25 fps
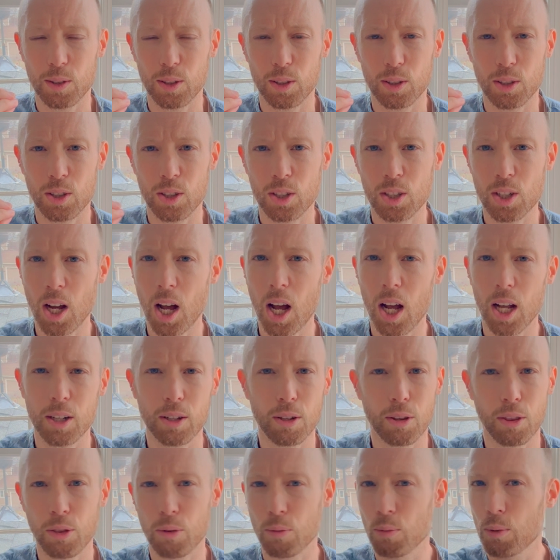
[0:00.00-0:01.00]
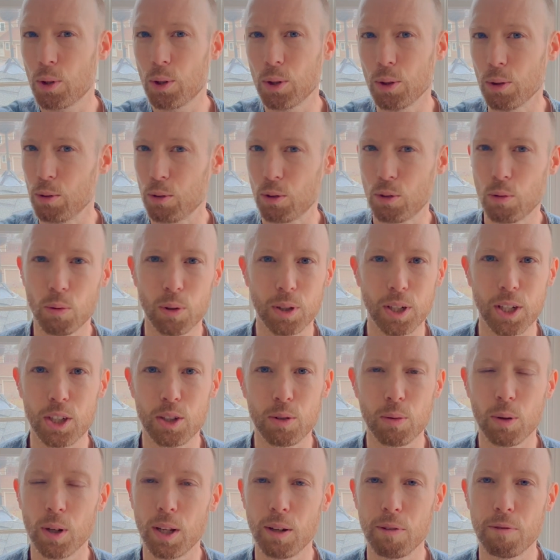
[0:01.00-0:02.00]
shot through
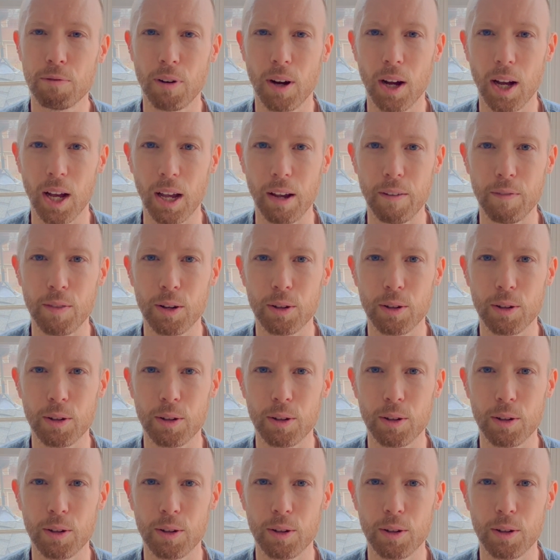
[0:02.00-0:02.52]
2025.